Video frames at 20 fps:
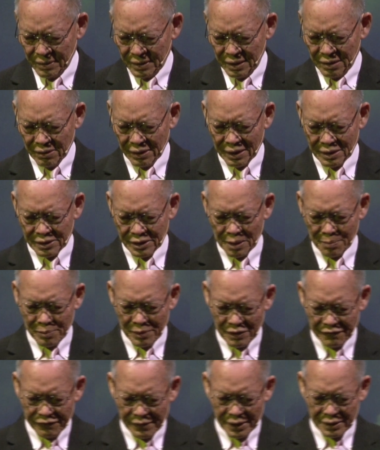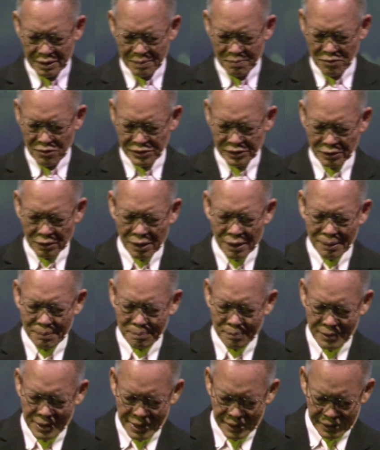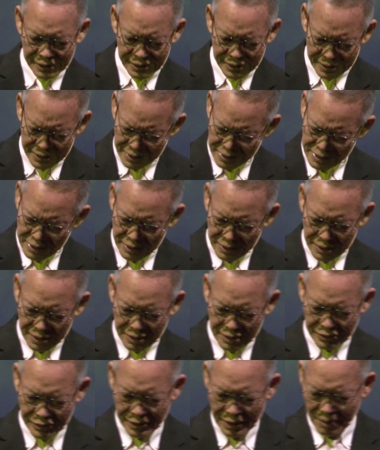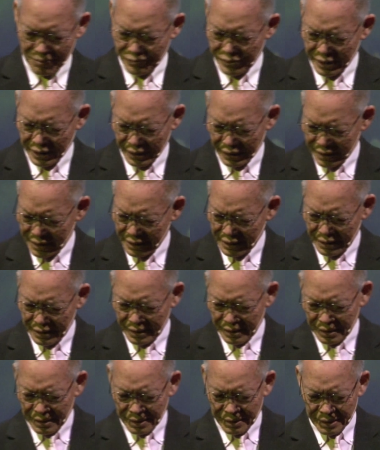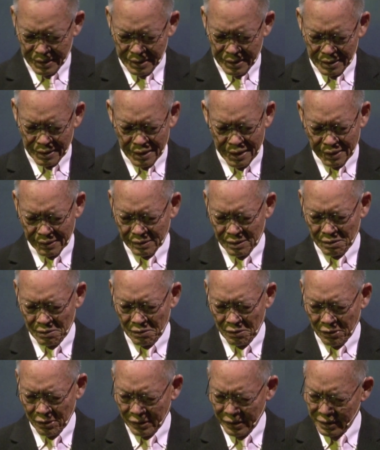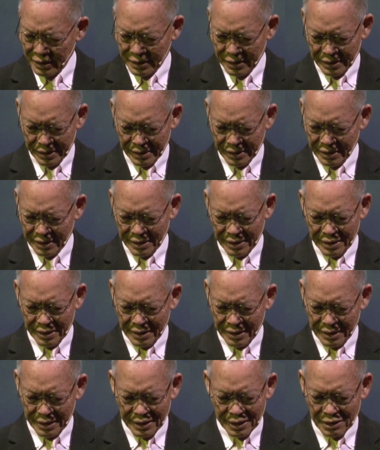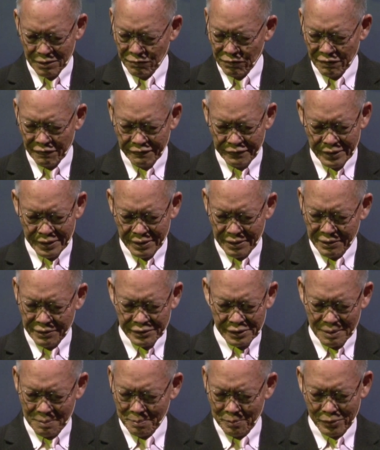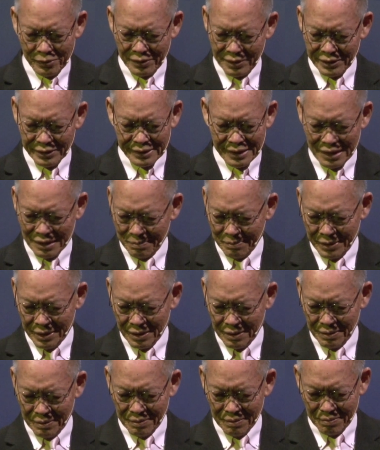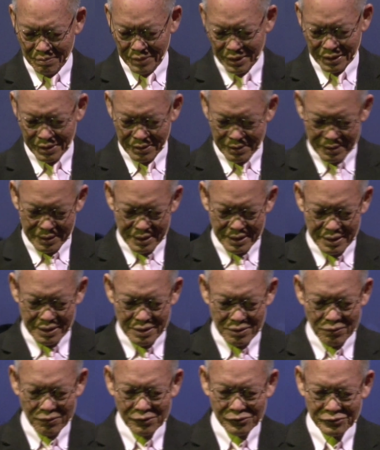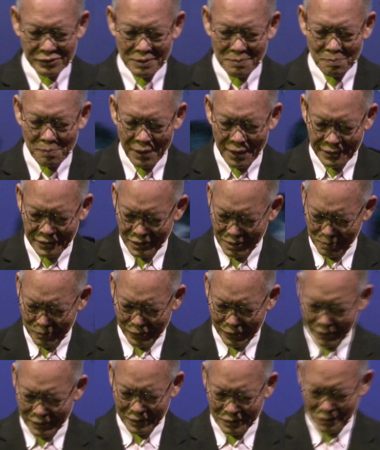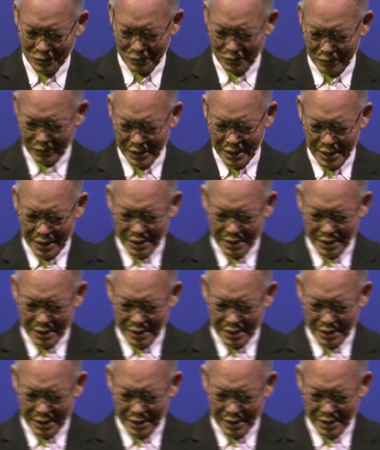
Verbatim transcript: You can simplify the most complex subject, like the law, into a very simple statement, but also impossible to,